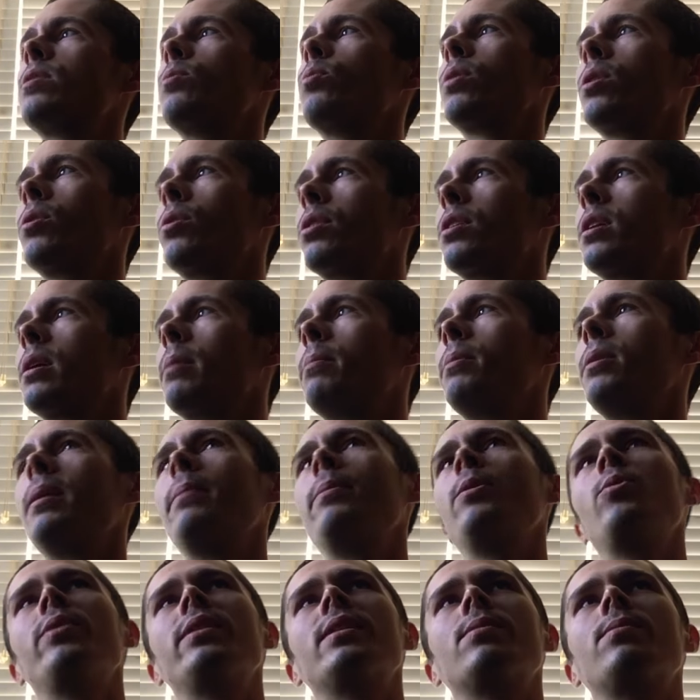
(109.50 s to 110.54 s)
that would go to
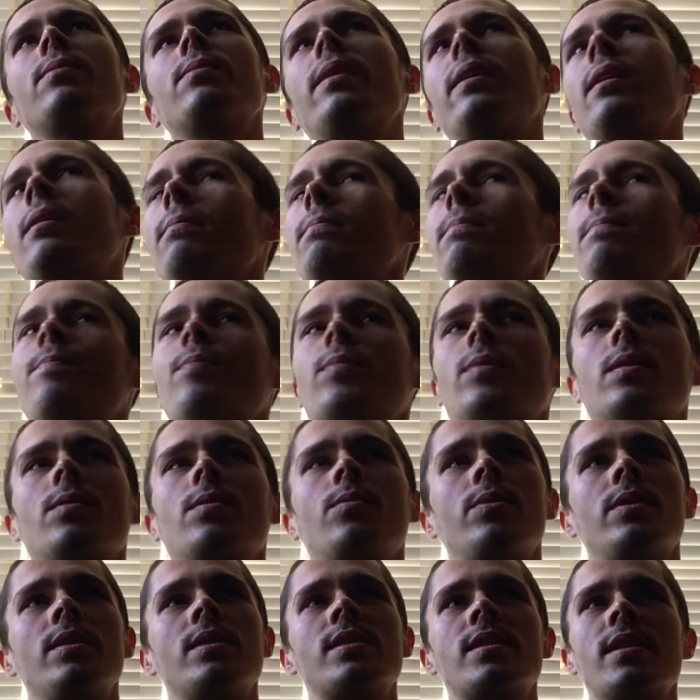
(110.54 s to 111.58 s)
WWE and
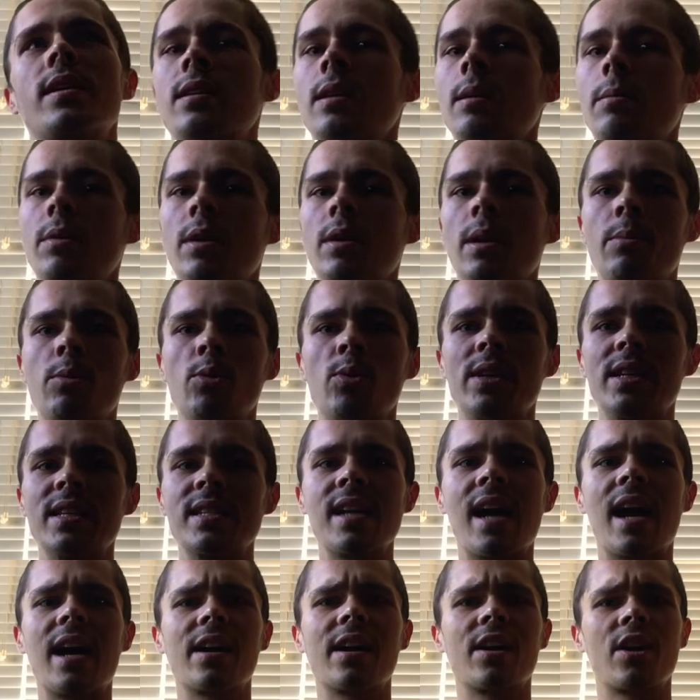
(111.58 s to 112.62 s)
we'd say WWE is
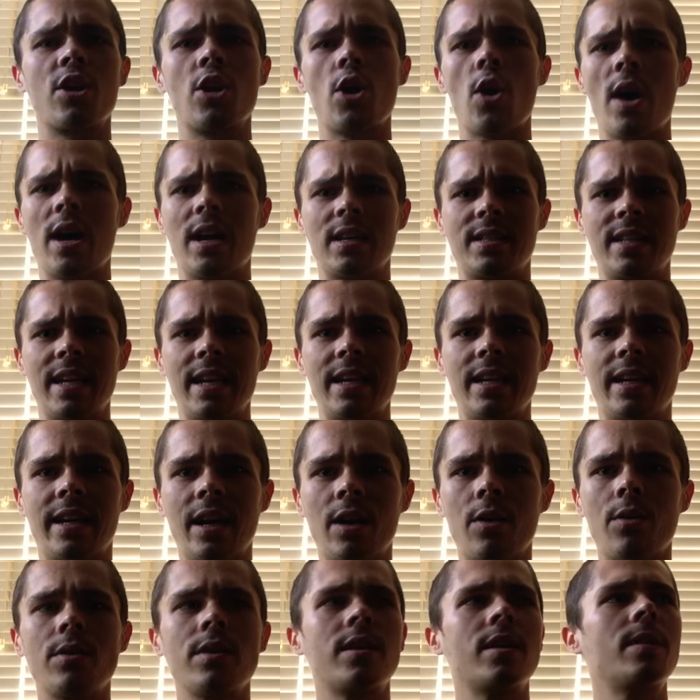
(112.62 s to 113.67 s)
not going to know how to take
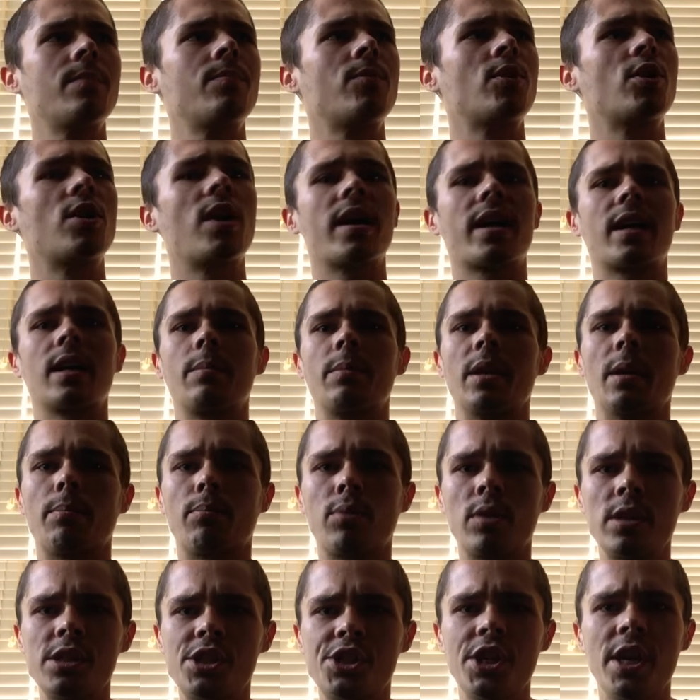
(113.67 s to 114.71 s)
care of them. They're not going to be
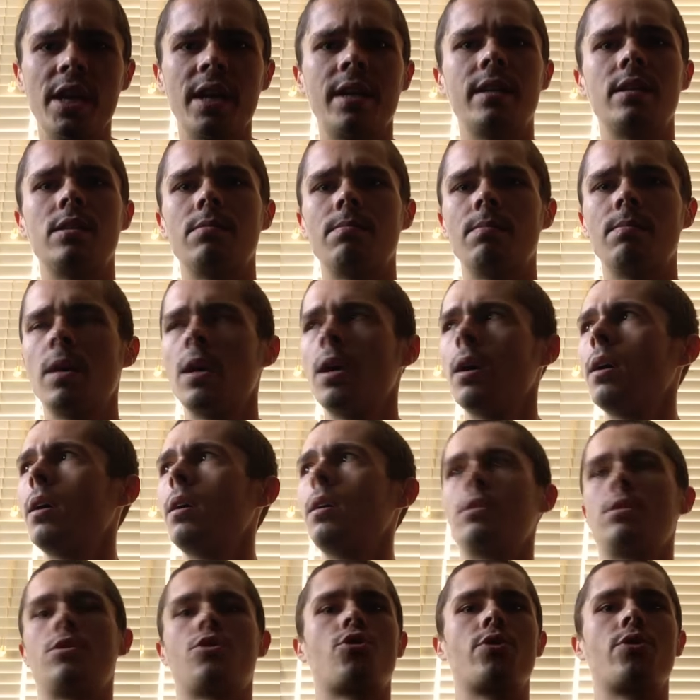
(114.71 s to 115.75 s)
appreciated and
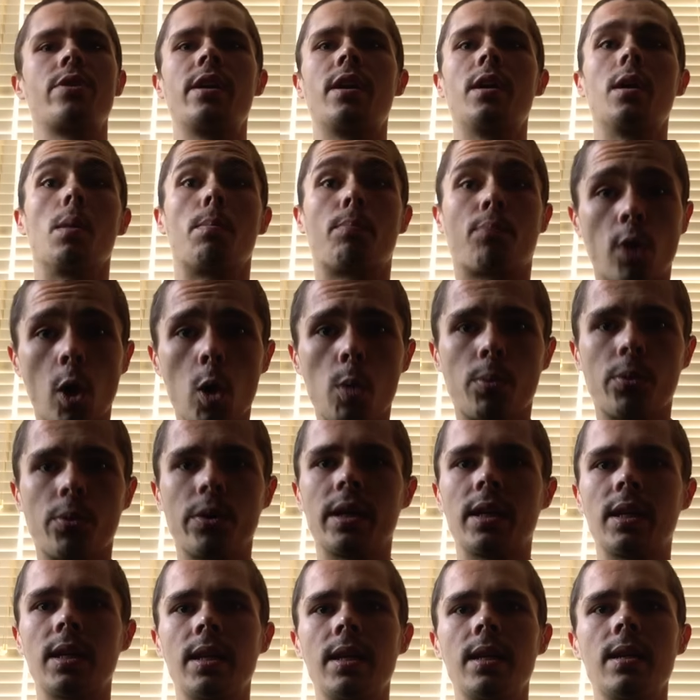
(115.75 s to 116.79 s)
treated
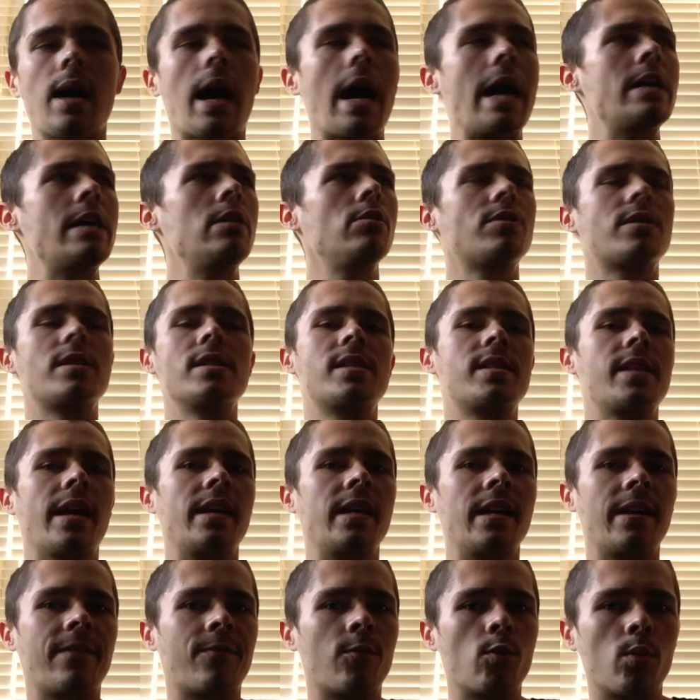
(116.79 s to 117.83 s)
appropriately. I used to say I
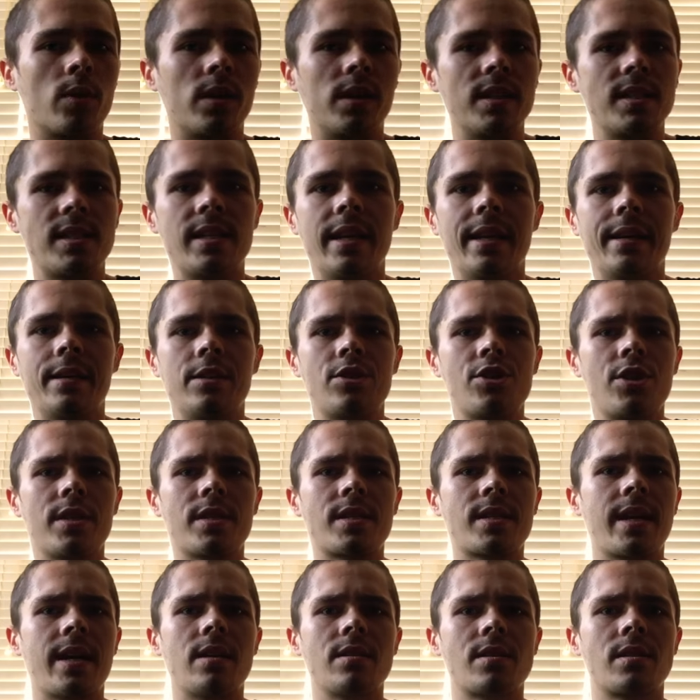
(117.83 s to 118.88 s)
never wanted to see AJ
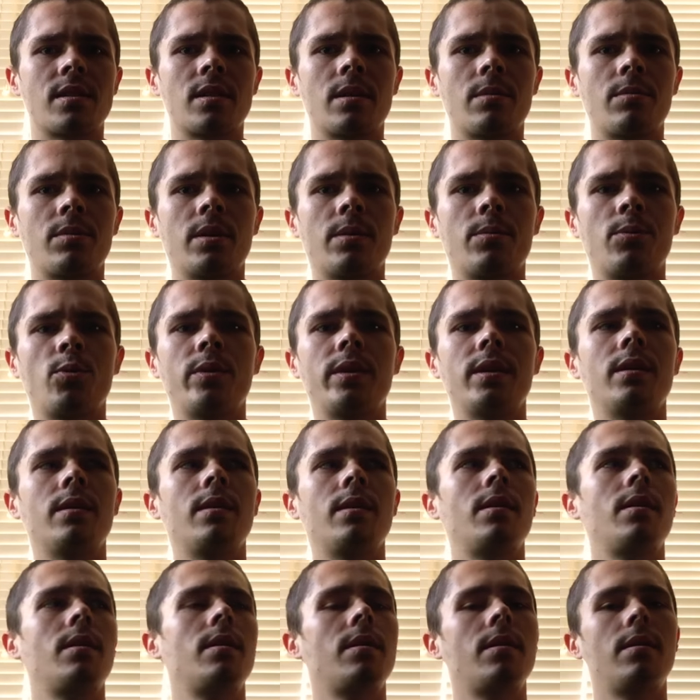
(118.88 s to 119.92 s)
Styles in WWE.
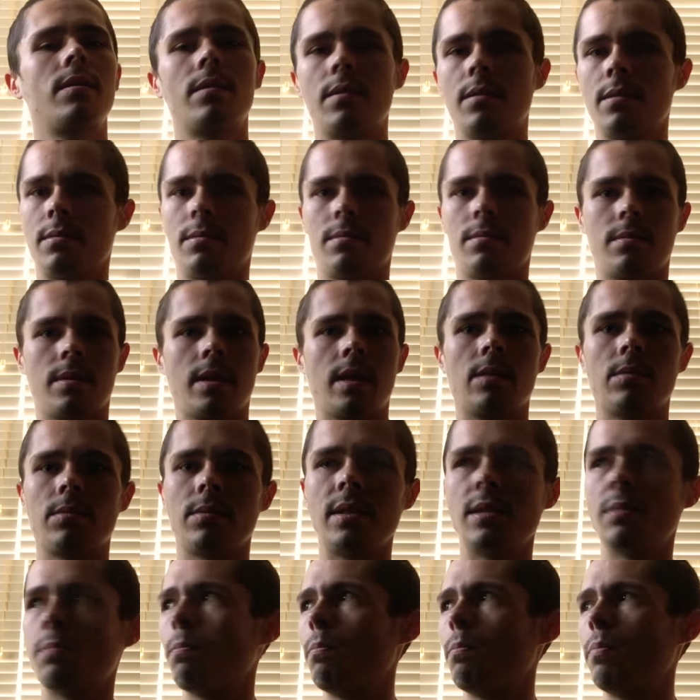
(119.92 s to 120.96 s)
Now,
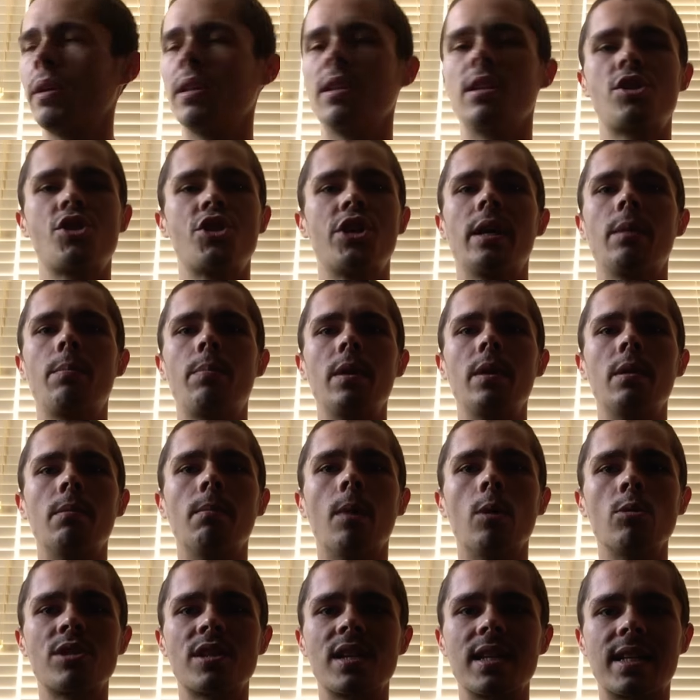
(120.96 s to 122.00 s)
he's been the champion
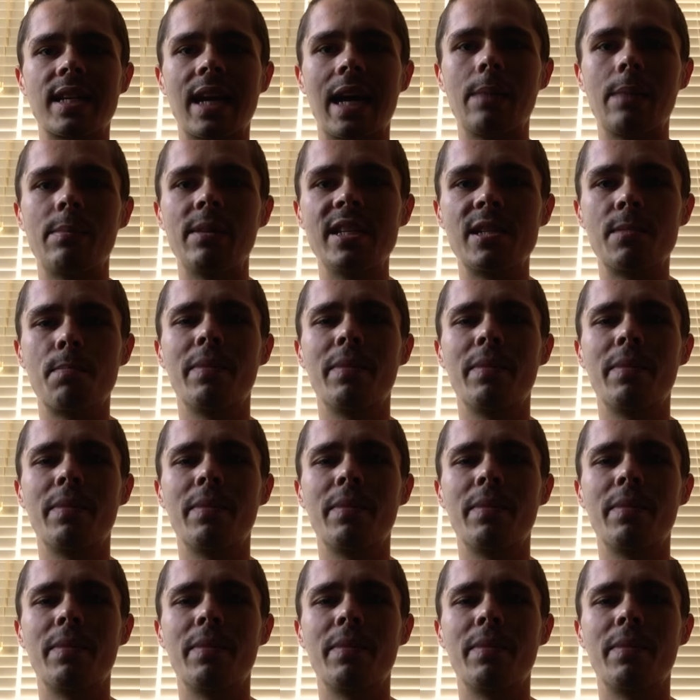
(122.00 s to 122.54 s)
most of the time he's